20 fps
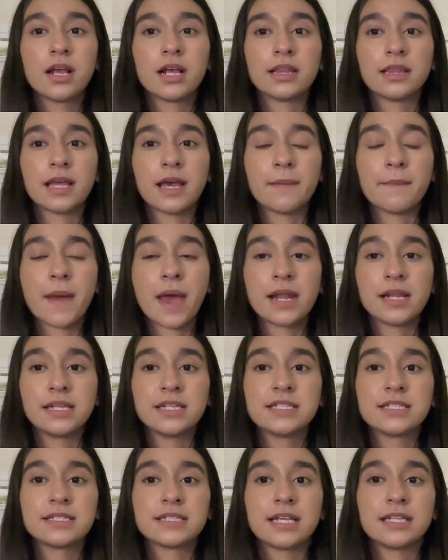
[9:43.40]
that
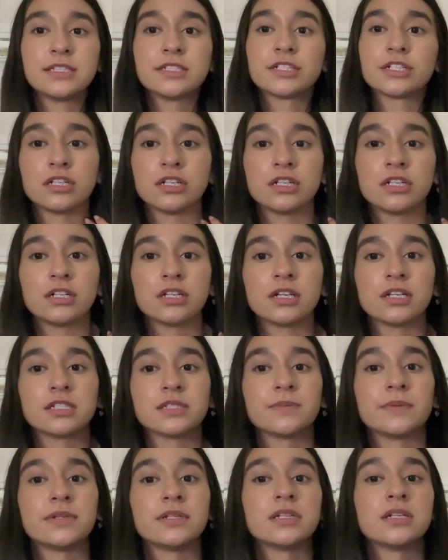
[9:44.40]
madeleine said to her and her
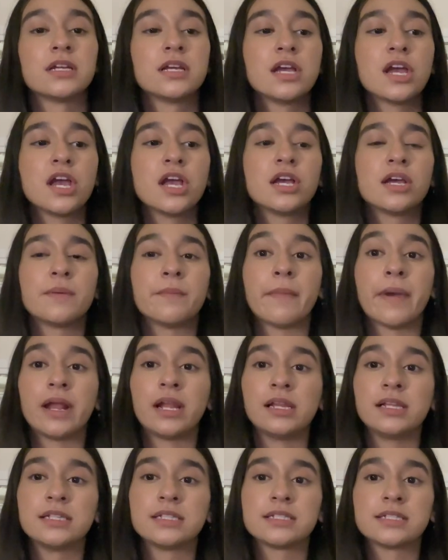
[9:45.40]
husband
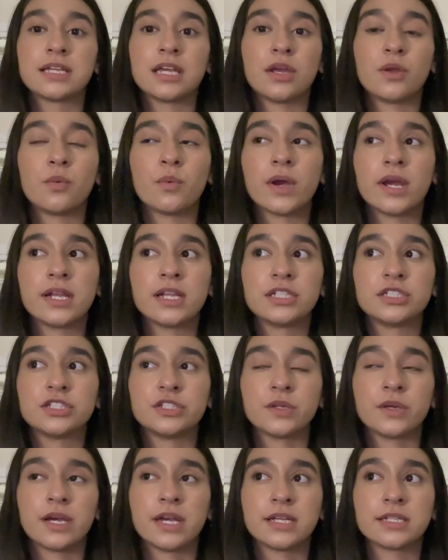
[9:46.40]
madeleine said why didn't
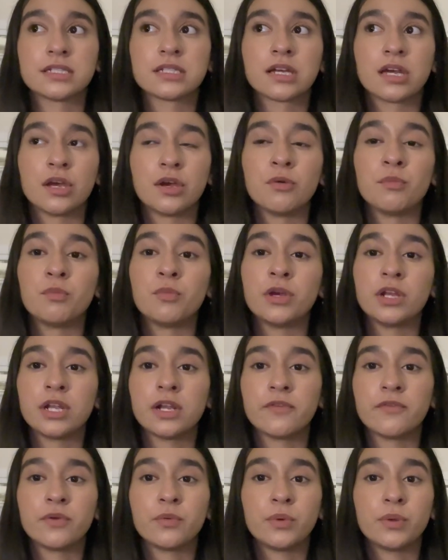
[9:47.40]
you guys come
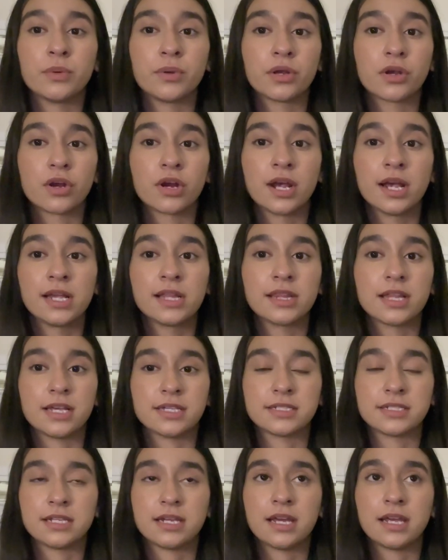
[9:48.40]
whenever we were crying
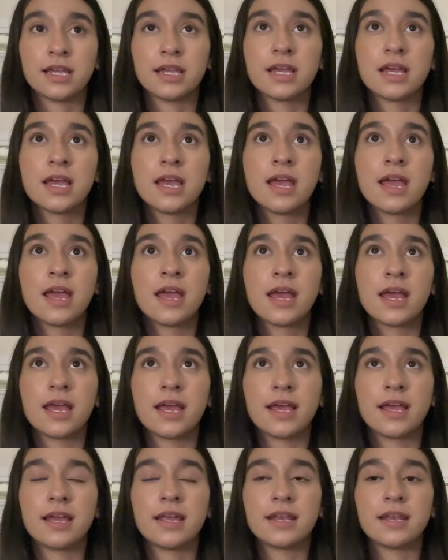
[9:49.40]
last night
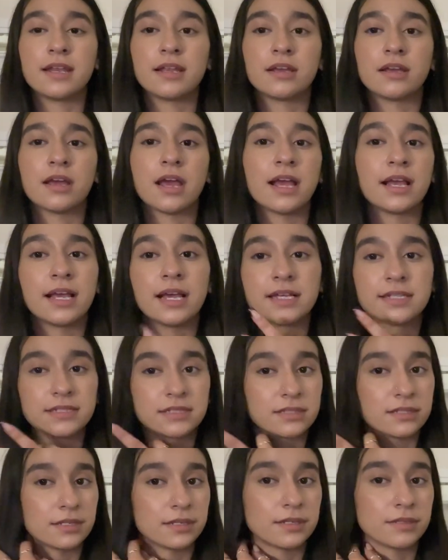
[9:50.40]
and i
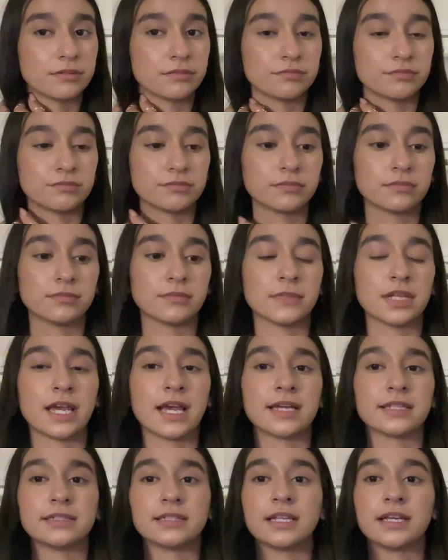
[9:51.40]
guess um, they
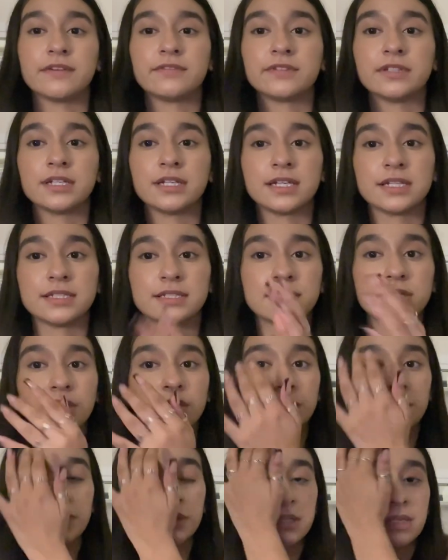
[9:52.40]
had left the kids
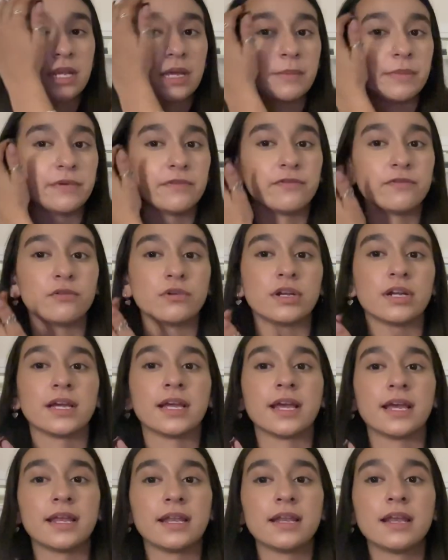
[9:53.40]
alone the night before
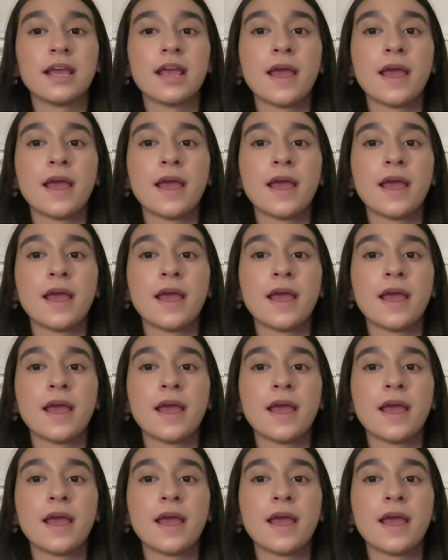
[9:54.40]
again,